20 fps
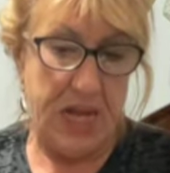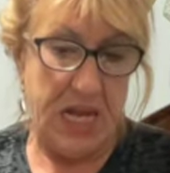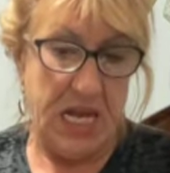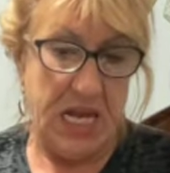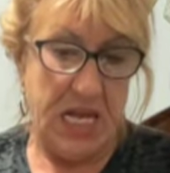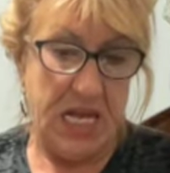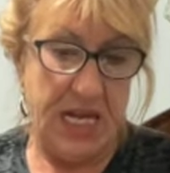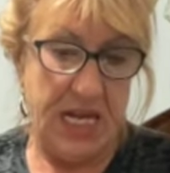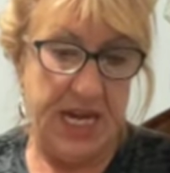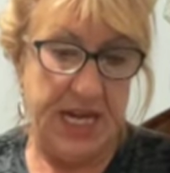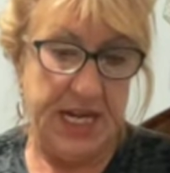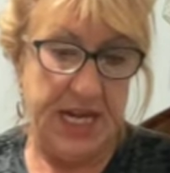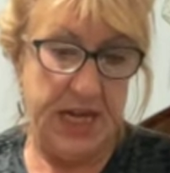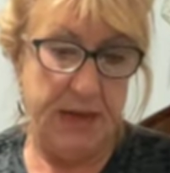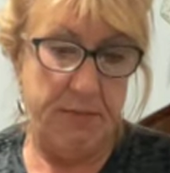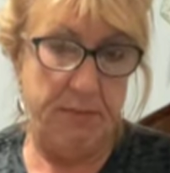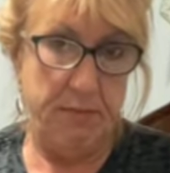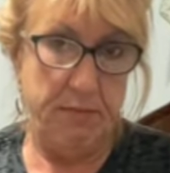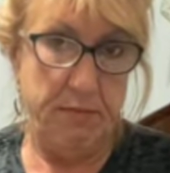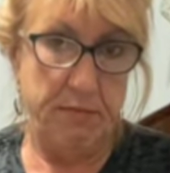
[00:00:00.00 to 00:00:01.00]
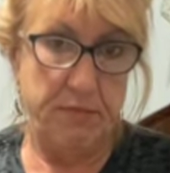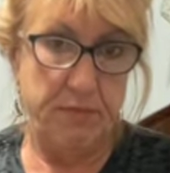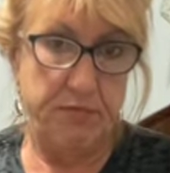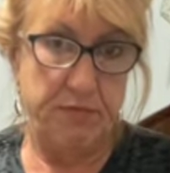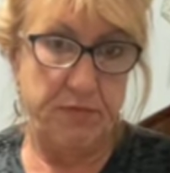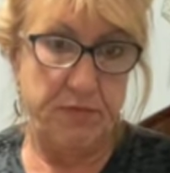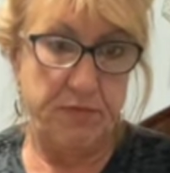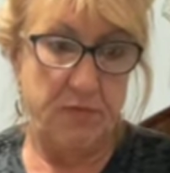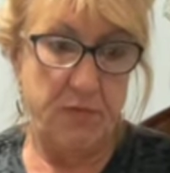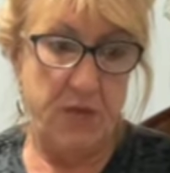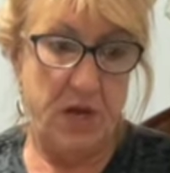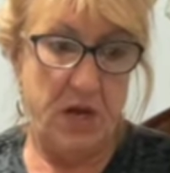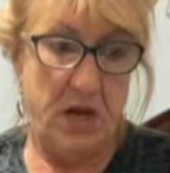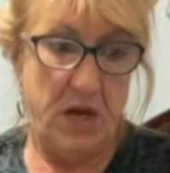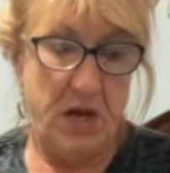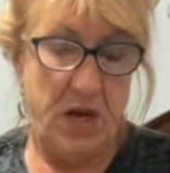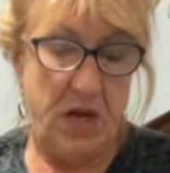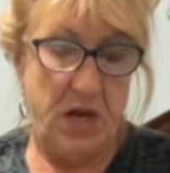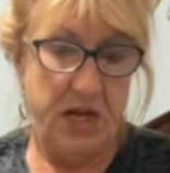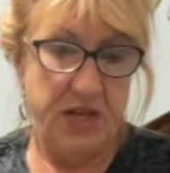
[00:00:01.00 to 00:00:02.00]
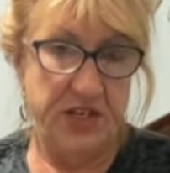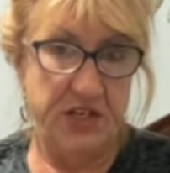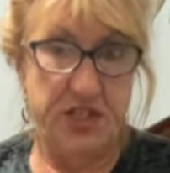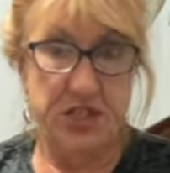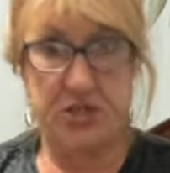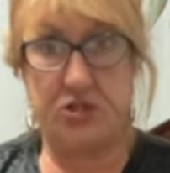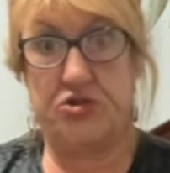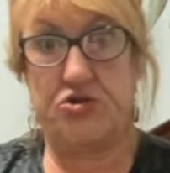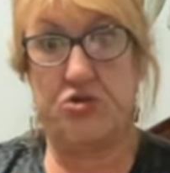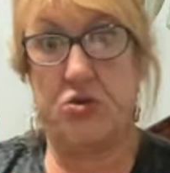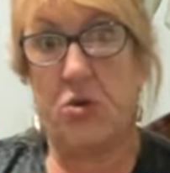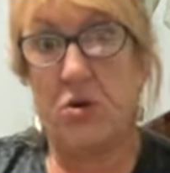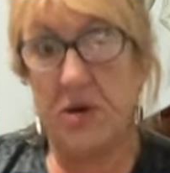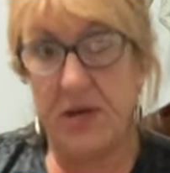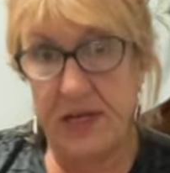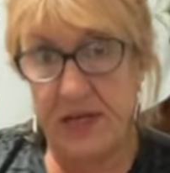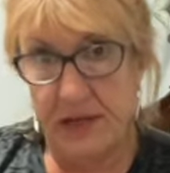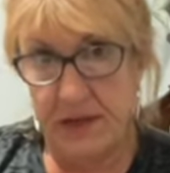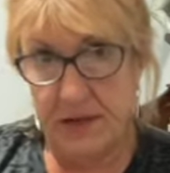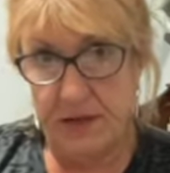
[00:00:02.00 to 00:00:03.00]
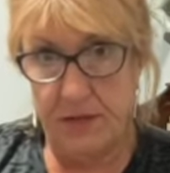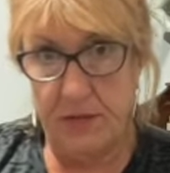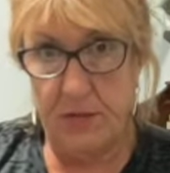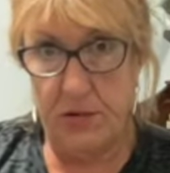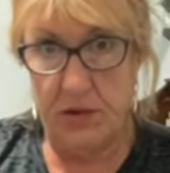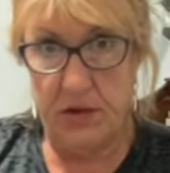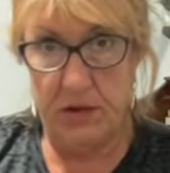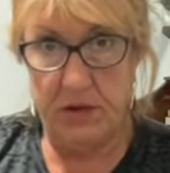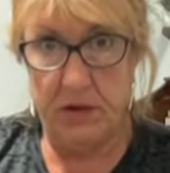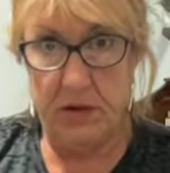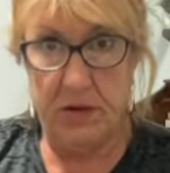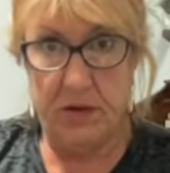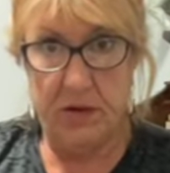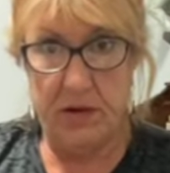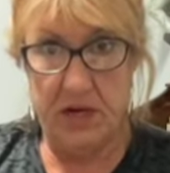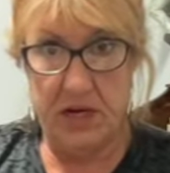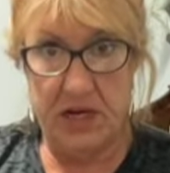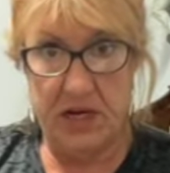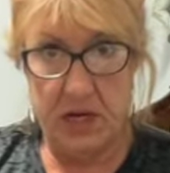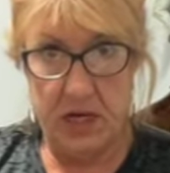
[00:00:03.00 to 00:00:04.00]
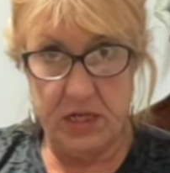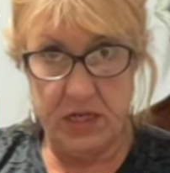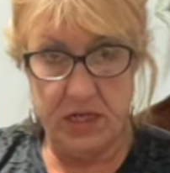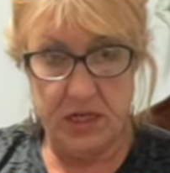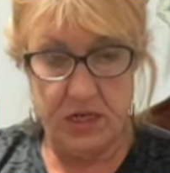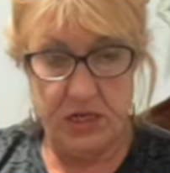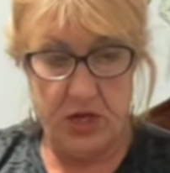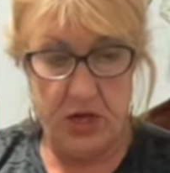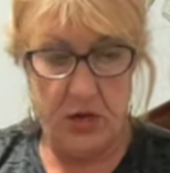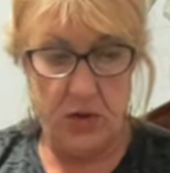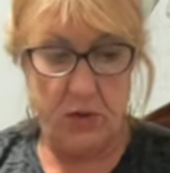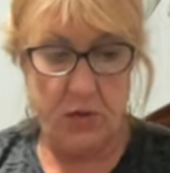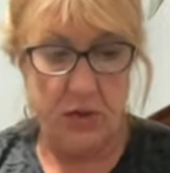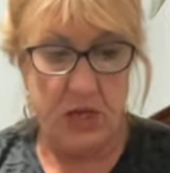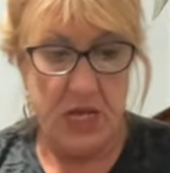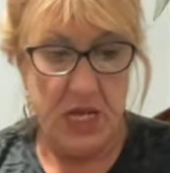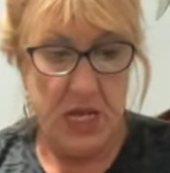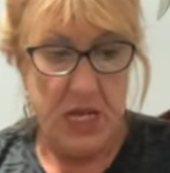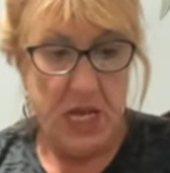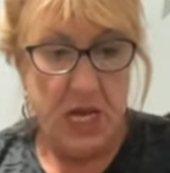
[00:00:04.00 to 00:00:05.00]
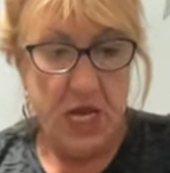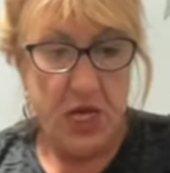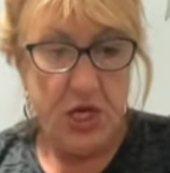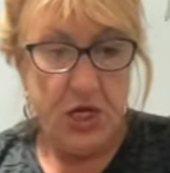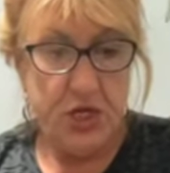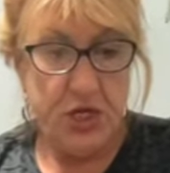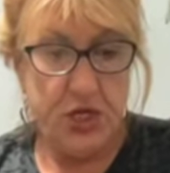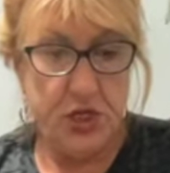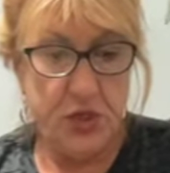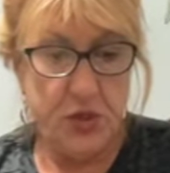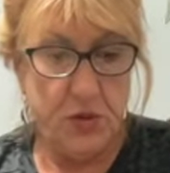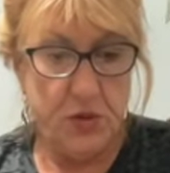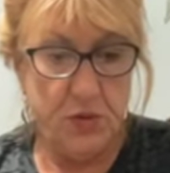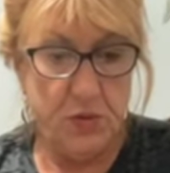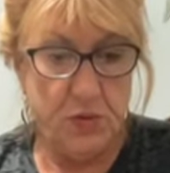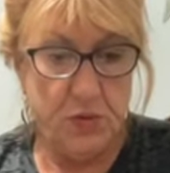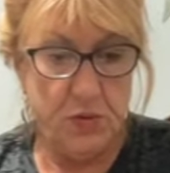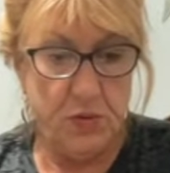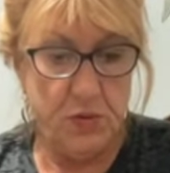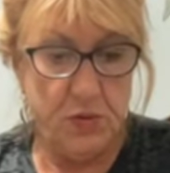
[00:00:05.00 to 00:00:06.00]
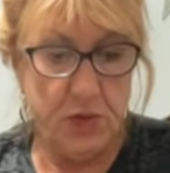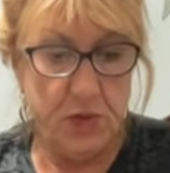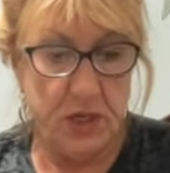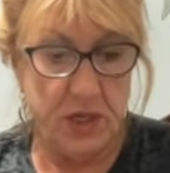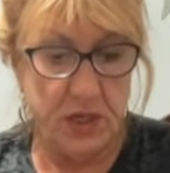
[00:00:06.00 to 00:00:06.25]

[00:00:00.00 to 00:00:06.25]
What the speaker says: let it destroy you or, you know, you're